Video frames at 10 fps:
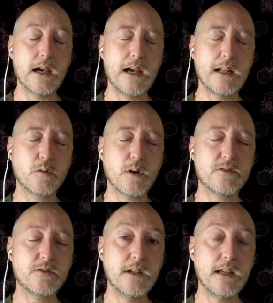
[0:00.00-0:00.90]
and
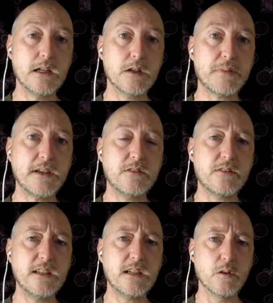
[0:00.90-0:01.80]
questioning
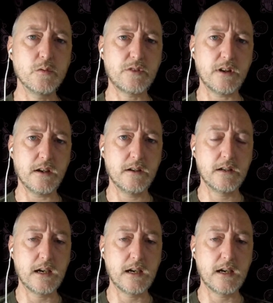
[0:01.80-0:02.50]
PC culture.